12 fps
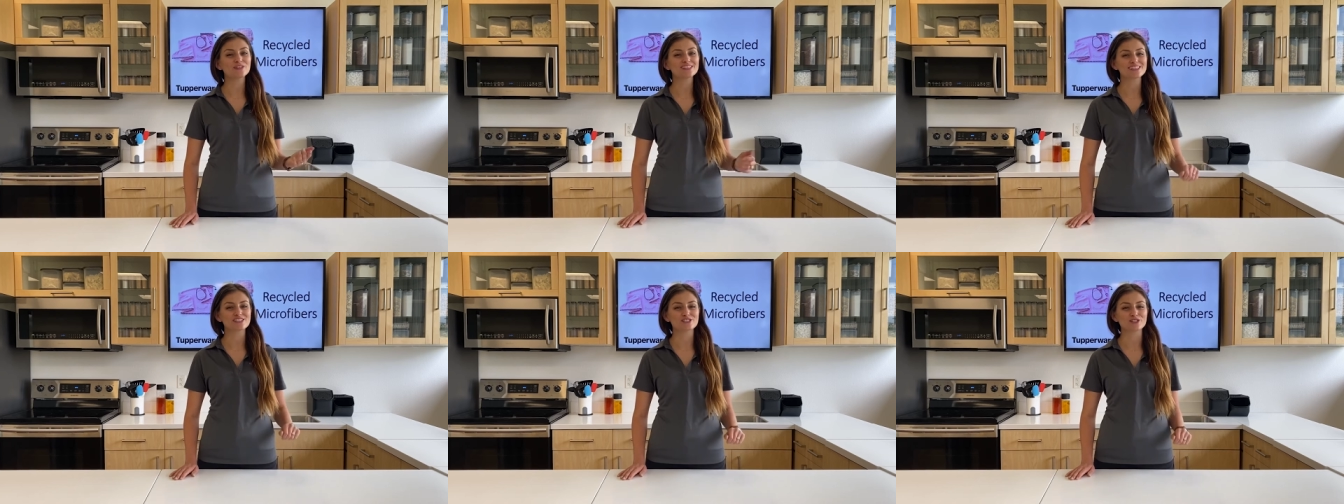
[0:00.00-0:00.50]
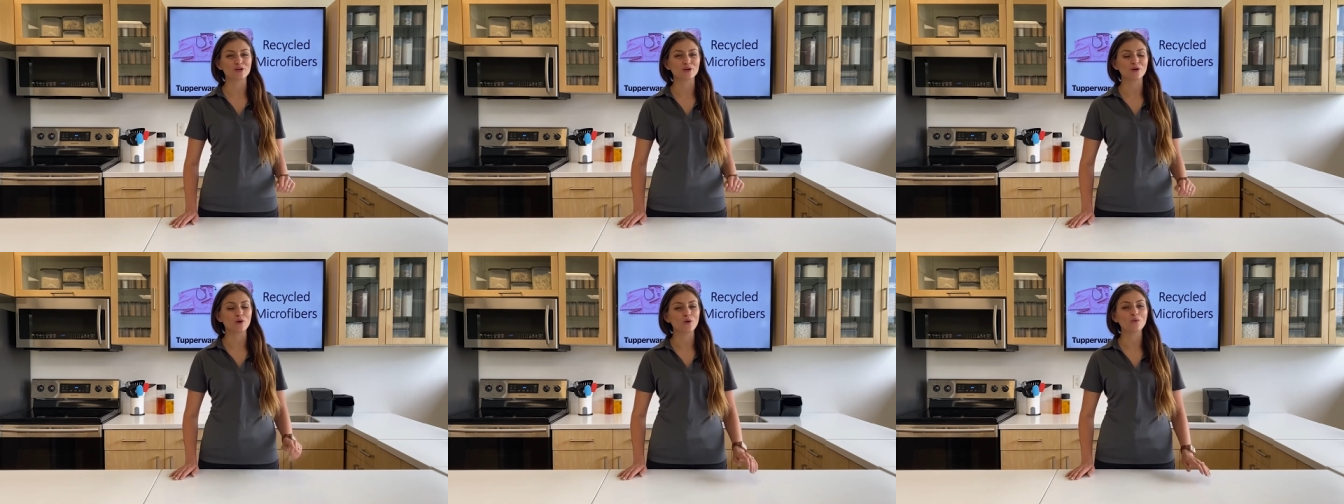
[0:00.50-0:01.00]
is a
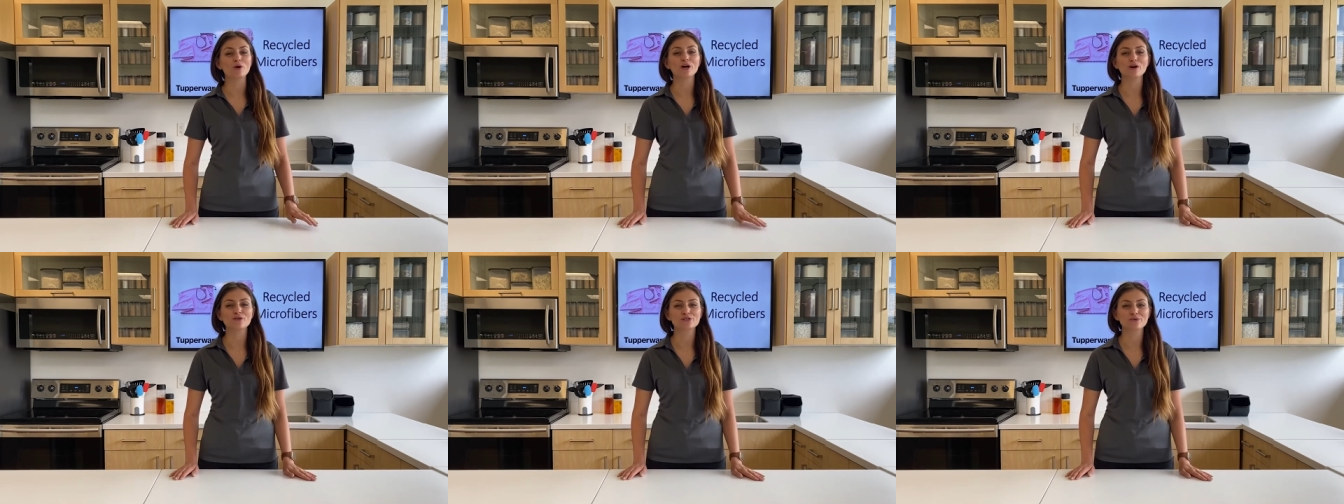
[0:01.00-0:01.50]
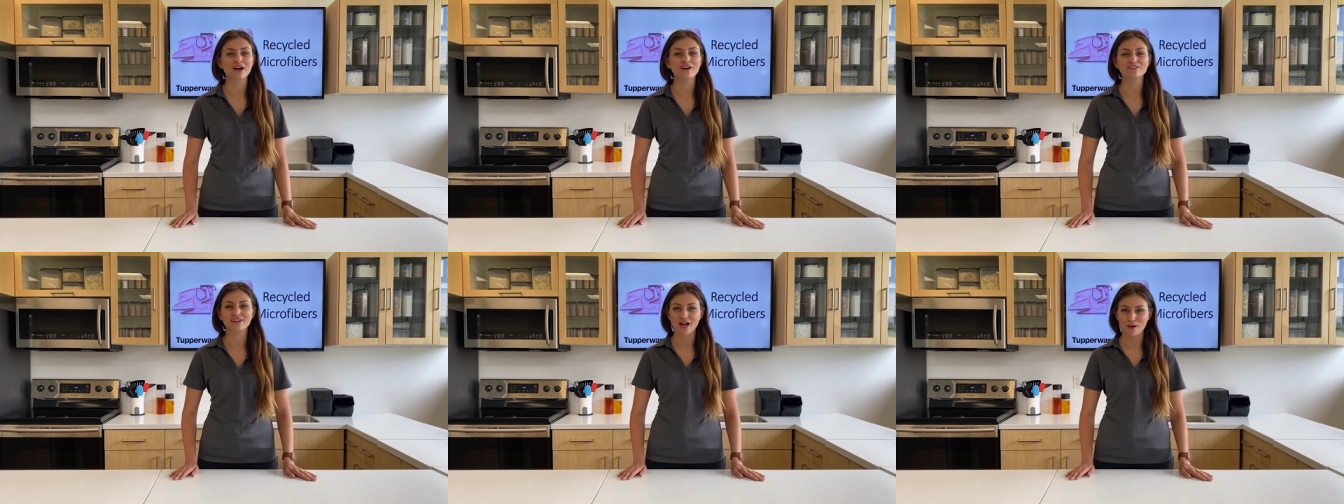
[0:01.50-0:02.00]
circle. What goes
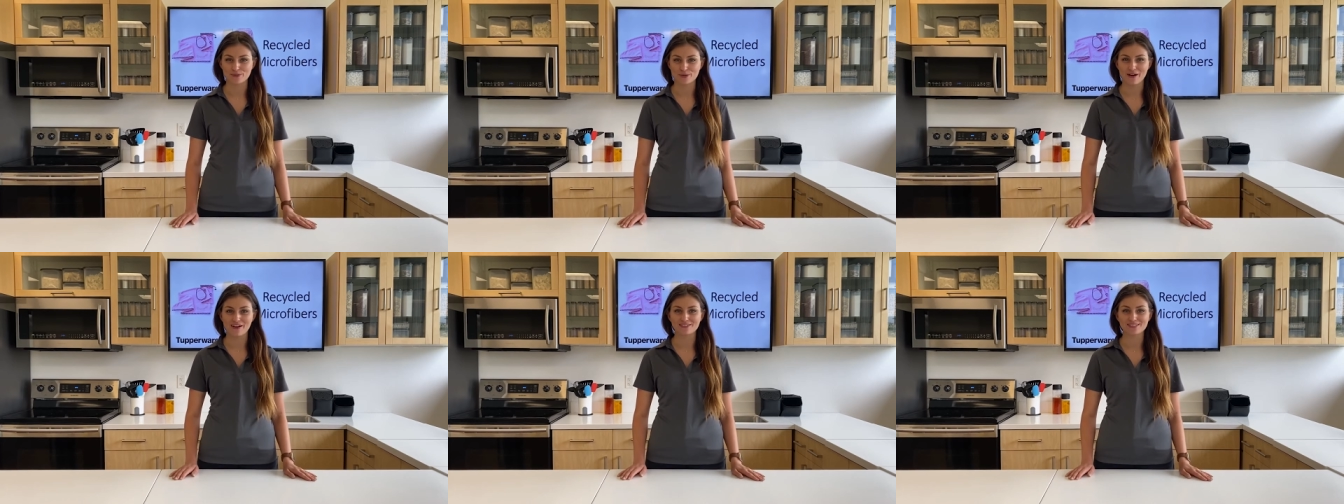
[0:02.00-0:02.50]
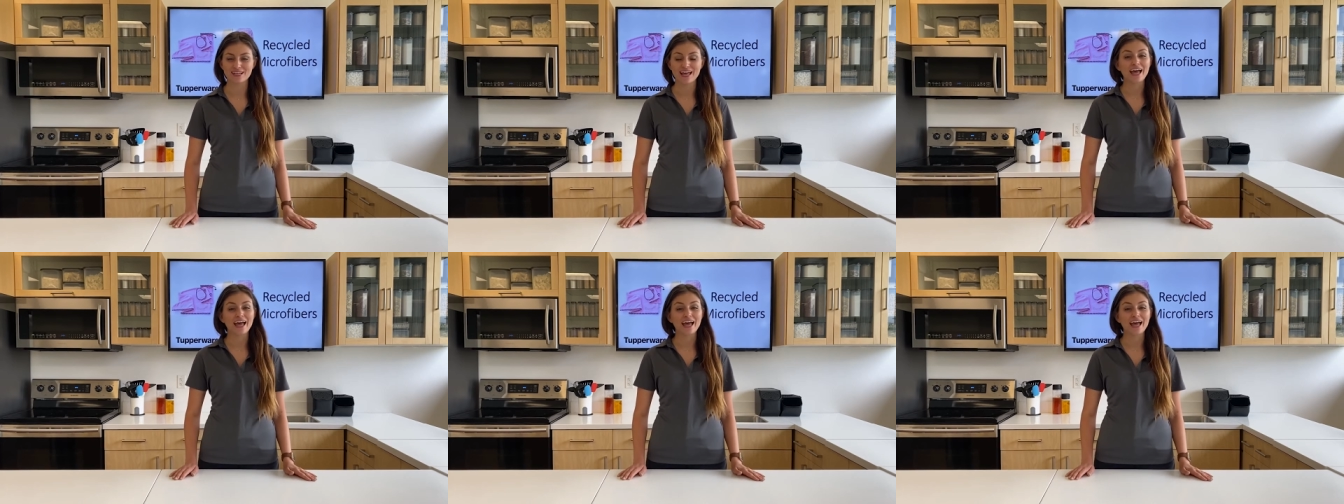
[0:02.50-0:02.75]
around comes around.